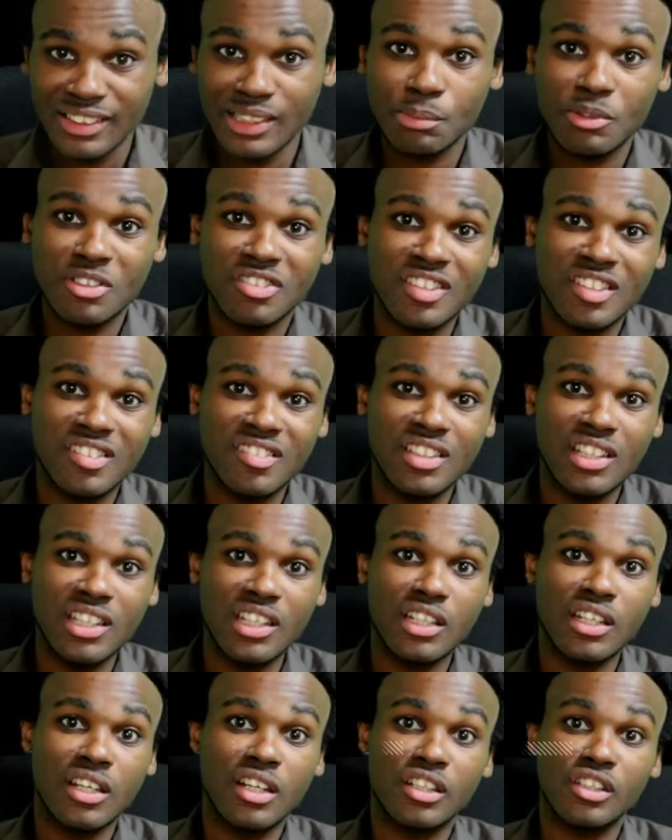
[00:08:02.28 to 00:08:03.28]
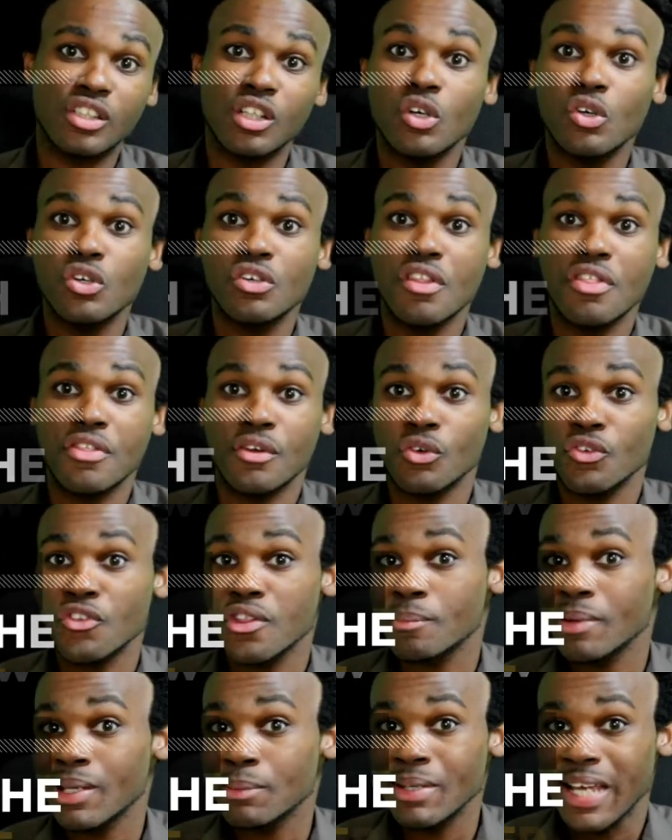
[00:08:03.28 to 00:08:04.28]
Number sixteen. Don't throw
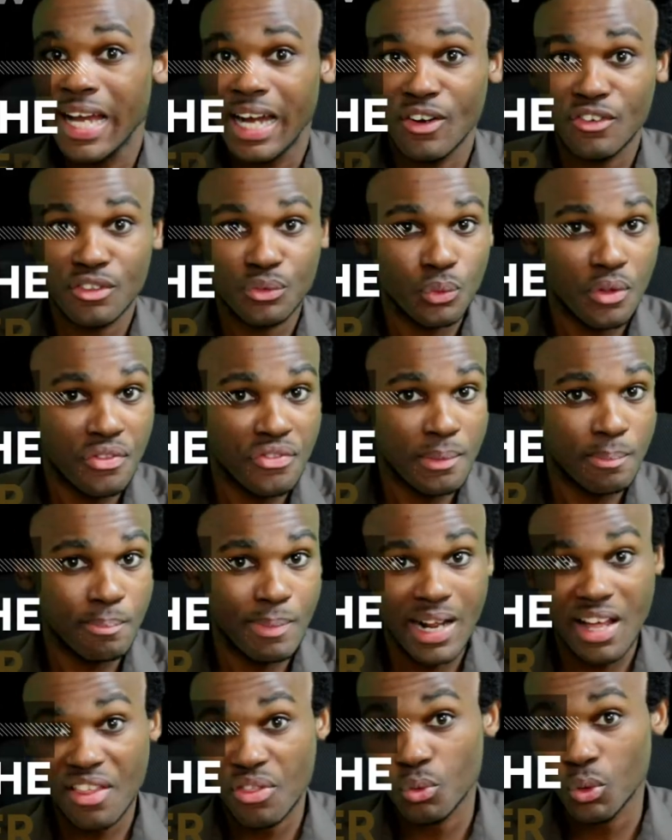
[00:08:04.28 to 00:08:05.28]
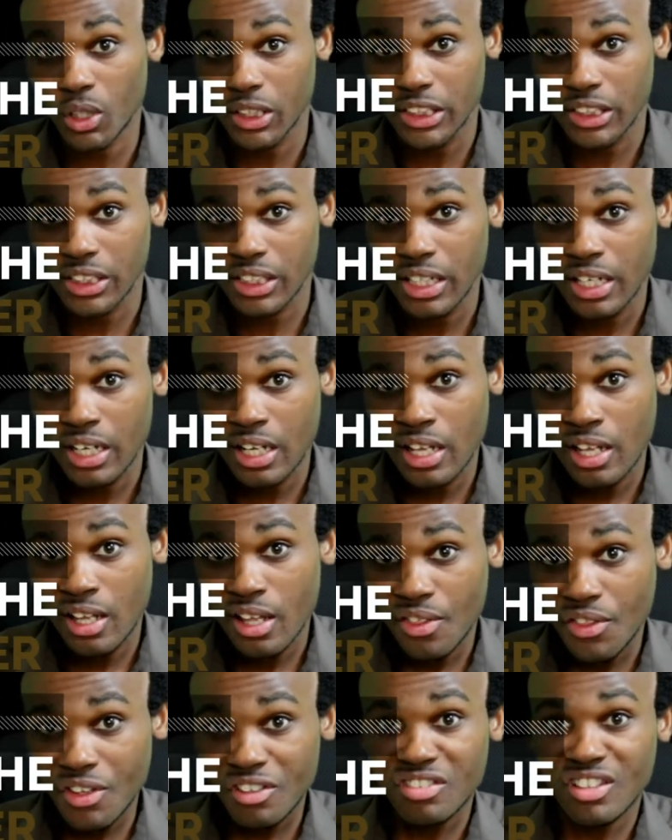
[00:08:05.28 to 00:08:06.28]
the baby out with the bathwater.
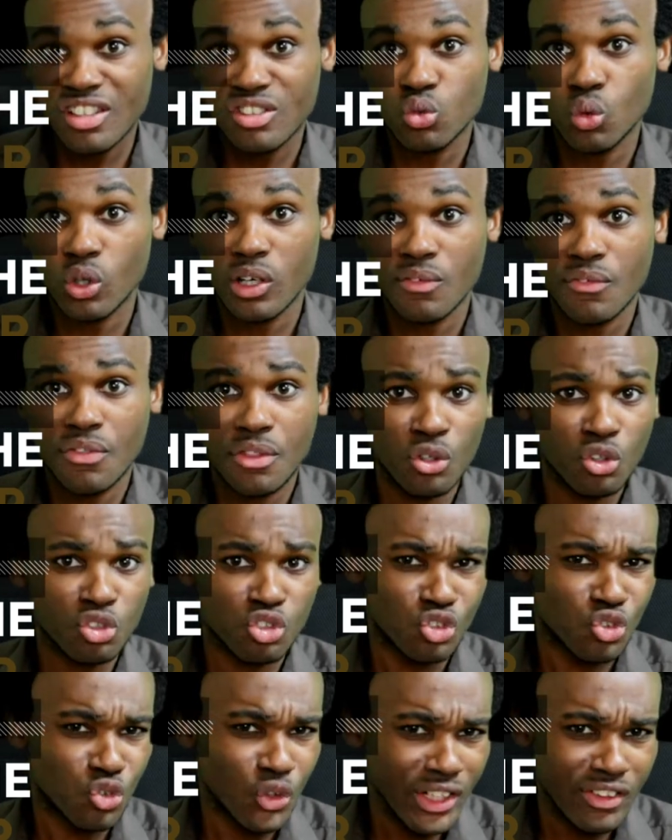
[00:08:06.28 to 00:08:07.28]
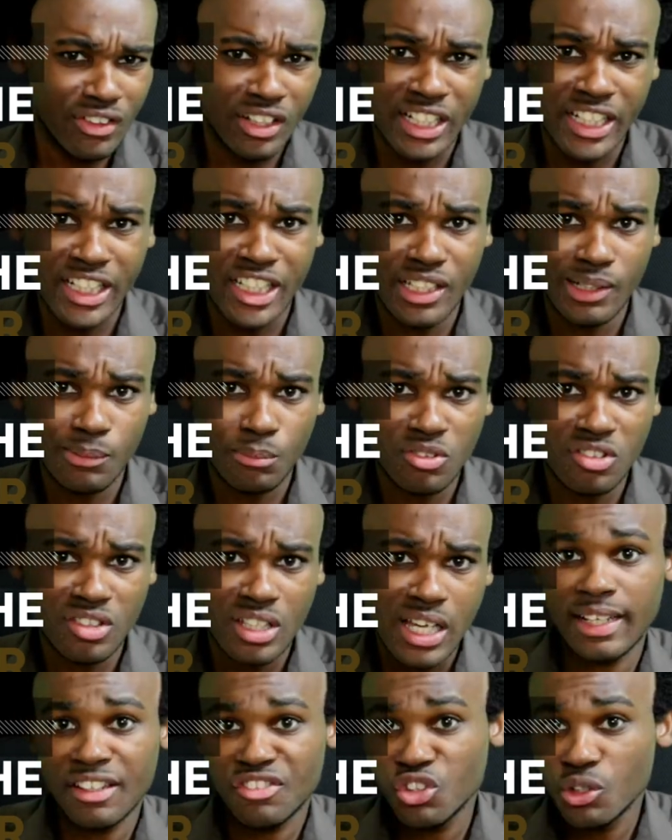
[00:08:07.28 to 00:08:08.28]
This is one of those rarer idioms.
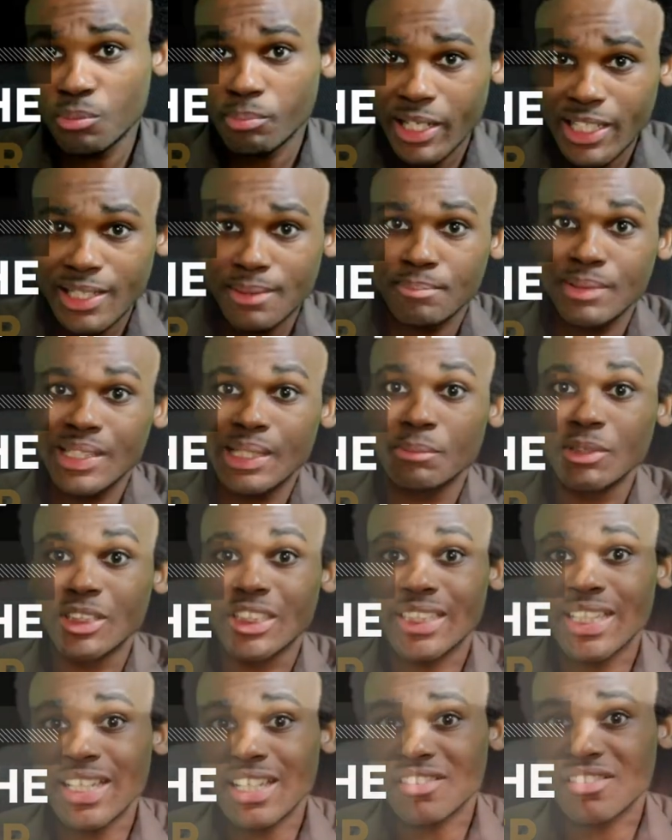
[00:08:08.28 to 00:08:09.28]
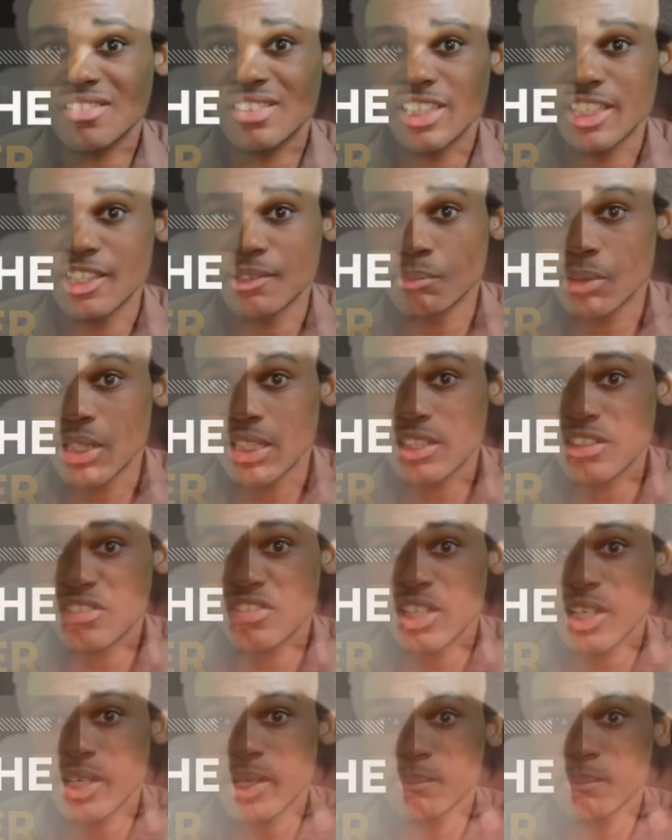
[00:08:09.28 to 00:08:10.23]
As you might be able to guess, it means